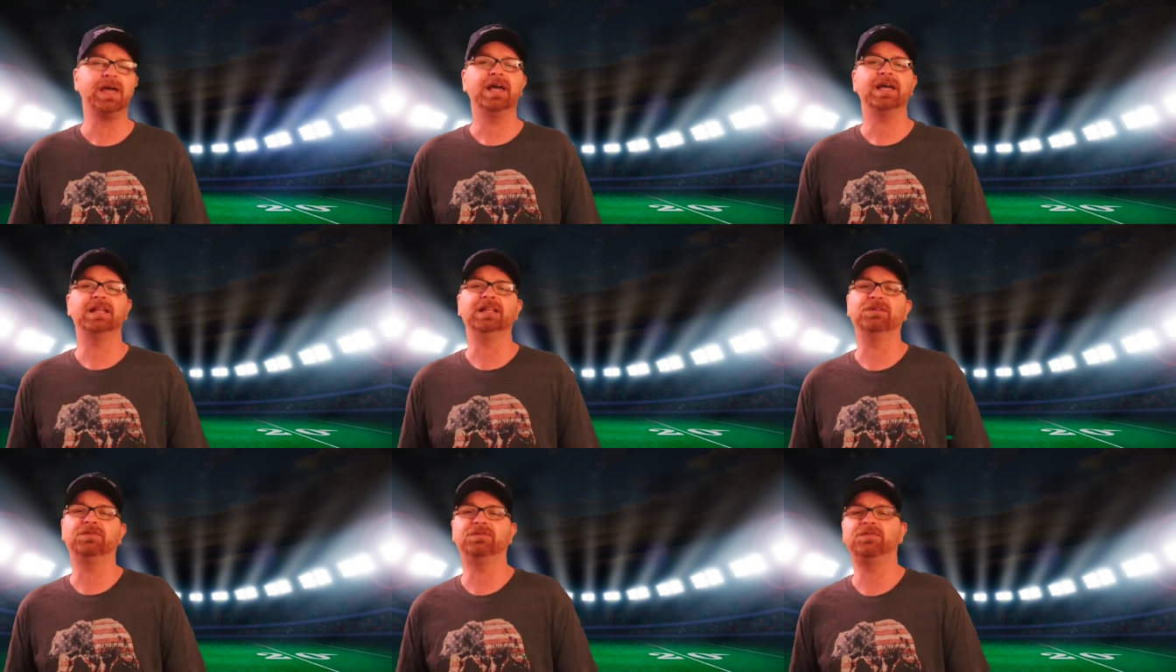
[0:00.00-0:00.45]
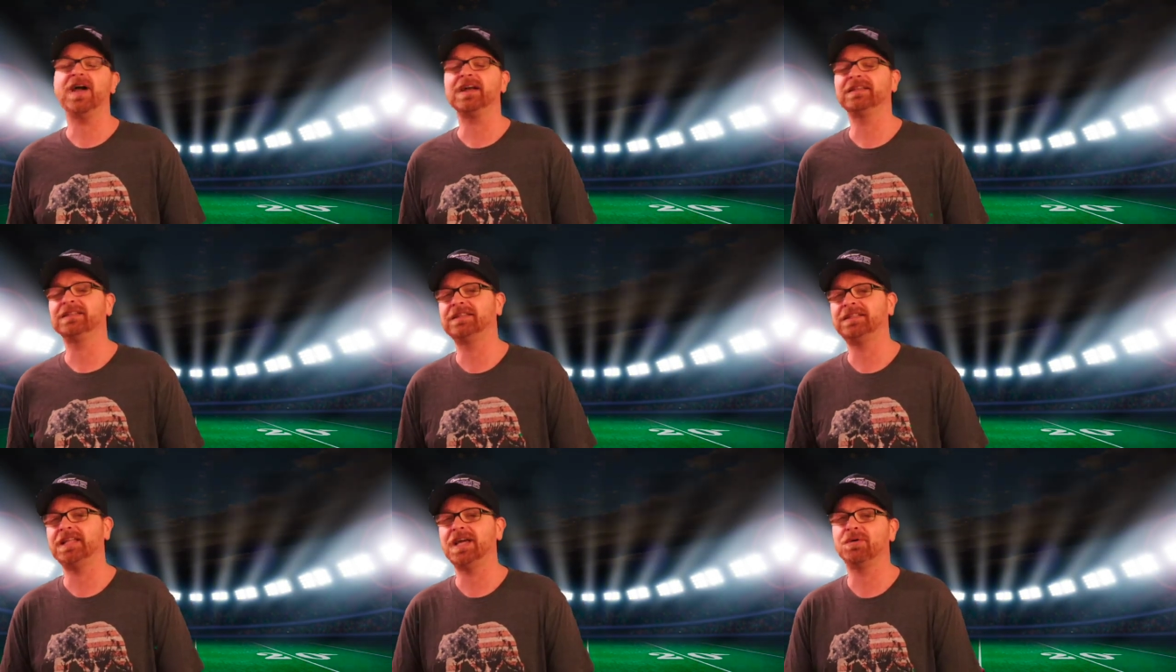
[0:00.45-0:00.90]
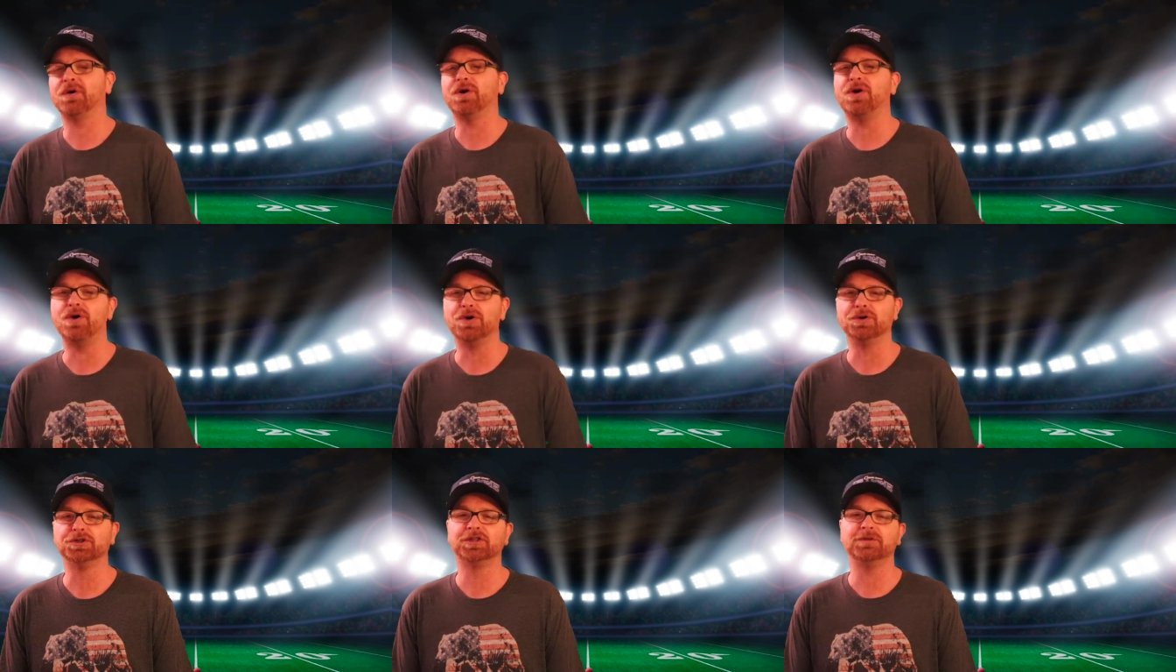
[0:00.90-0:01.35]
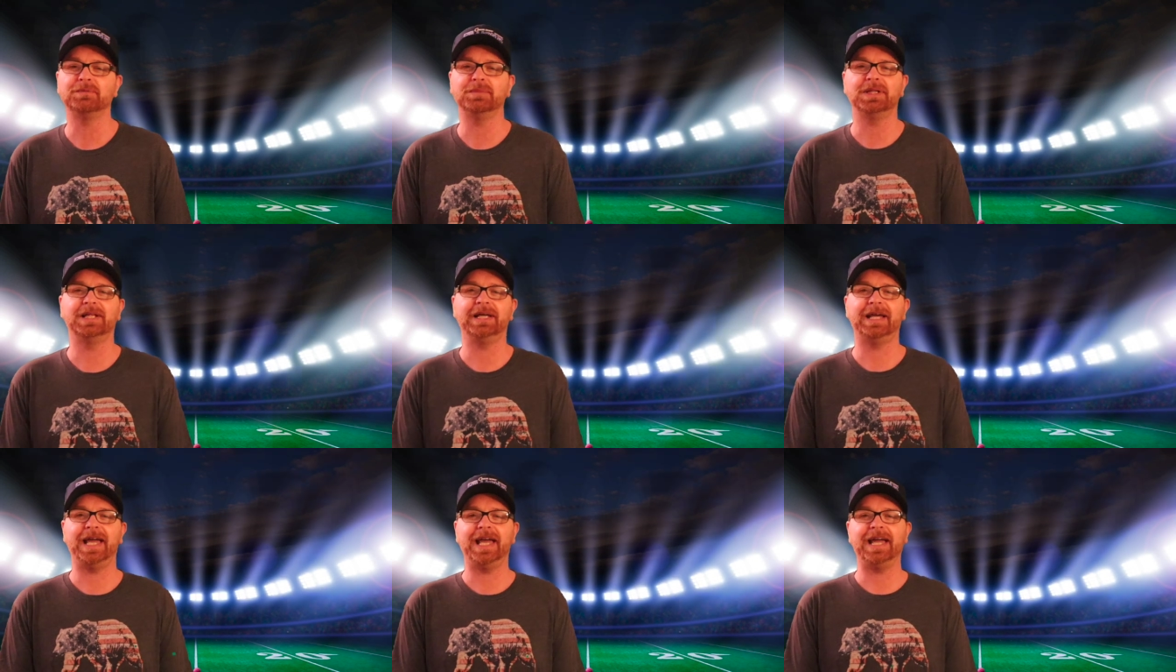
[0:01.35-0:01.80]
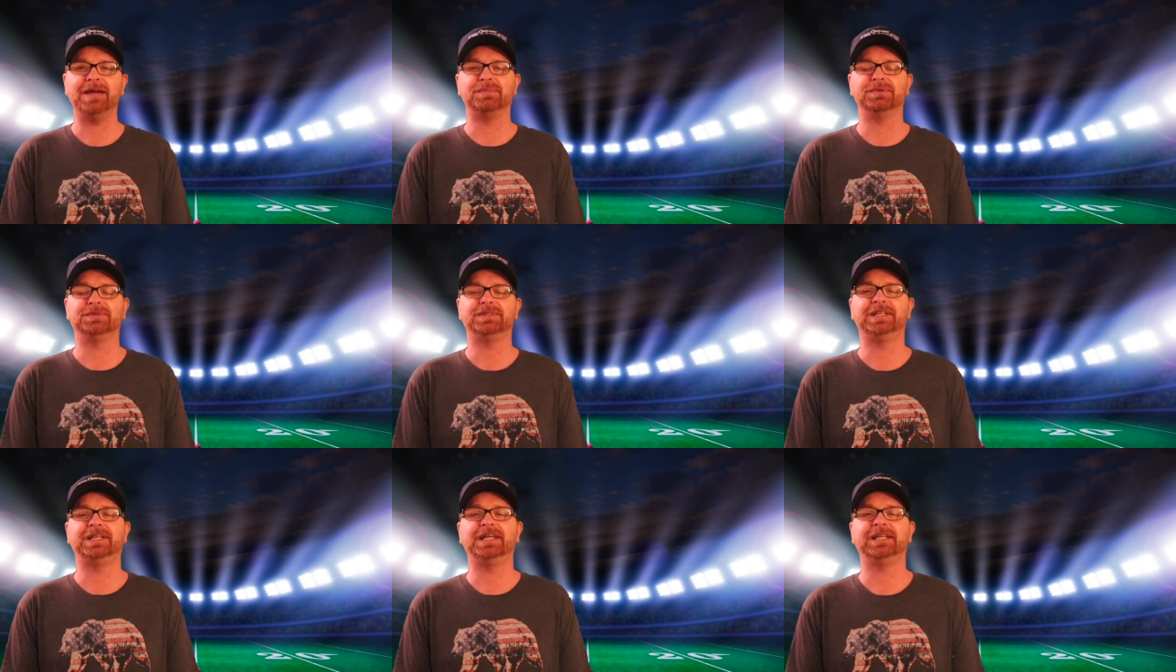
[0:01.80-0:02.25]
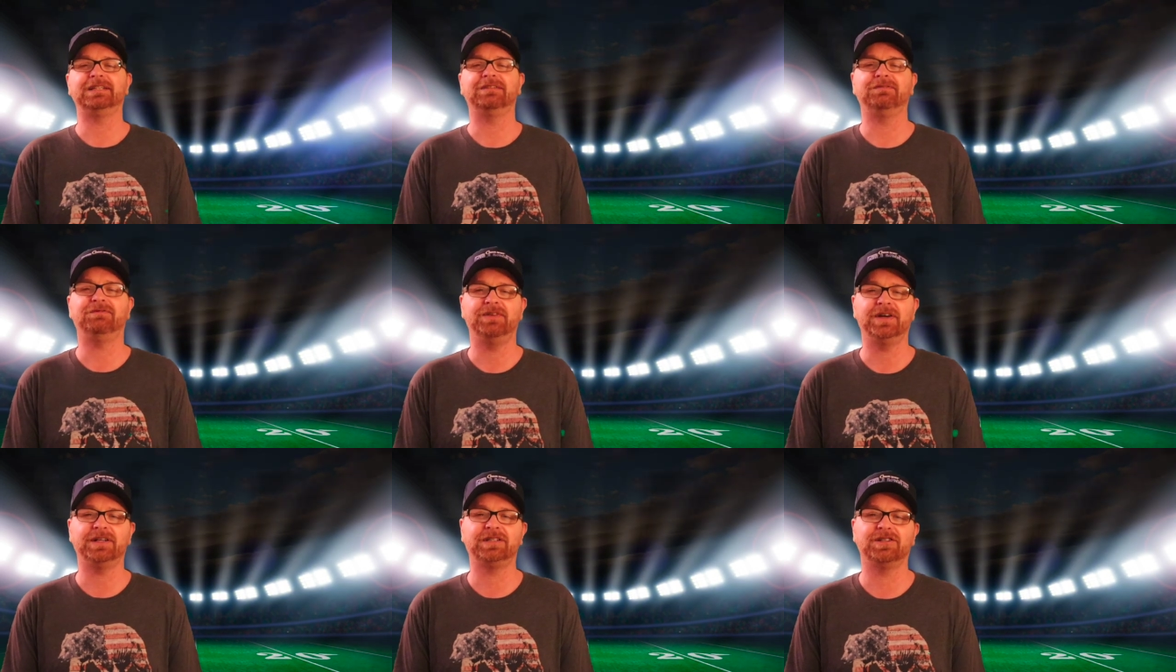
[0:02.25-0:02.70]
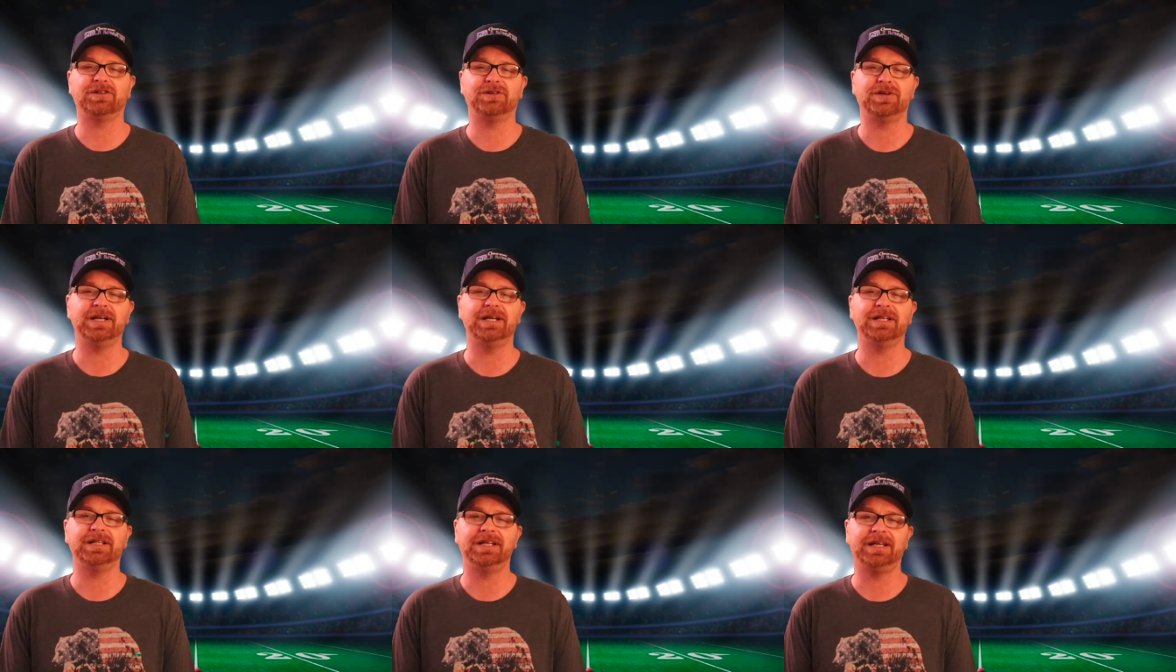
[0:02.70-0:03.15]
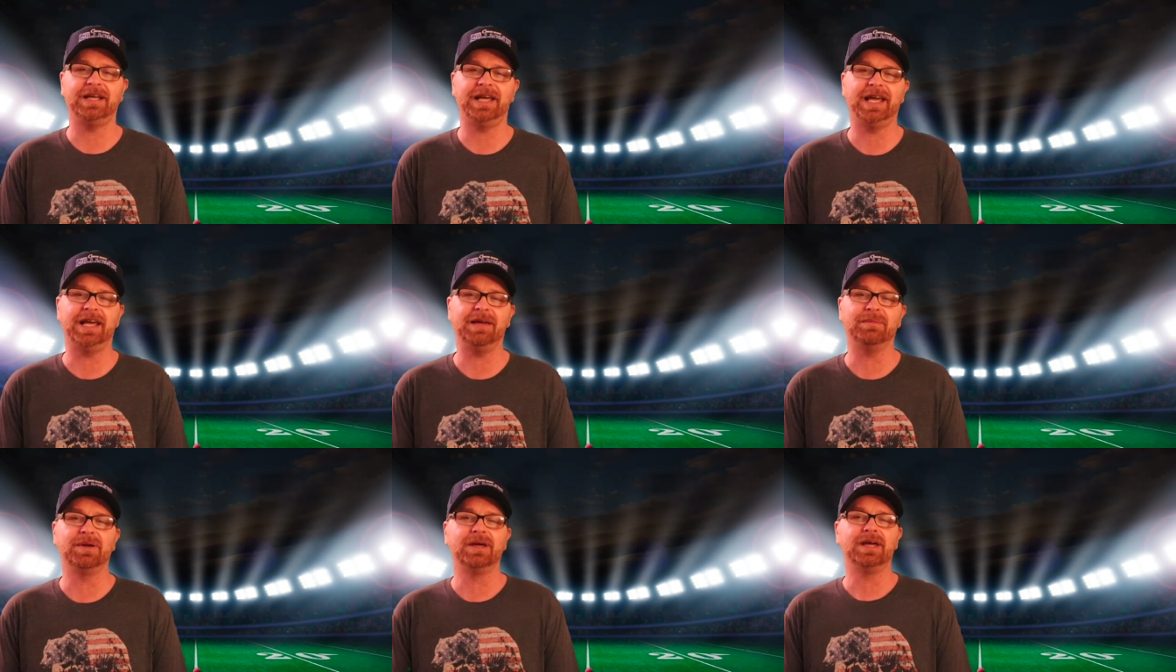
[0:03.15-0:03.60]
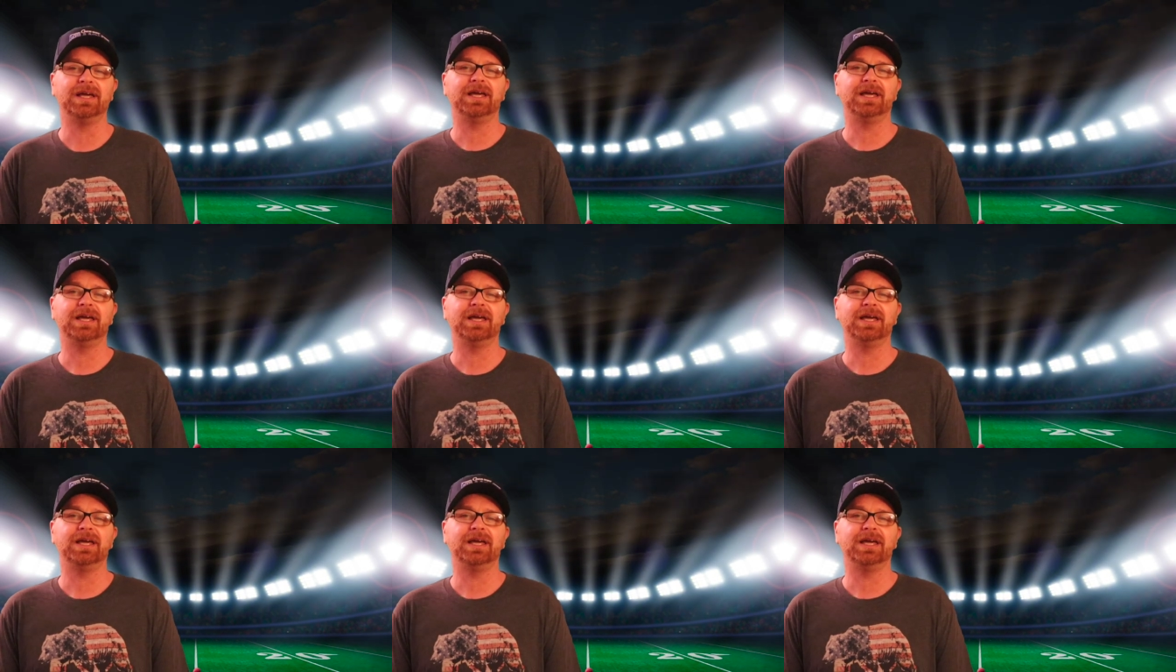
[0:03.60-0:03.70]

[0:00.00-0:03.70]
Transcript: and the fact that they were ultimately able to get the victory in the game,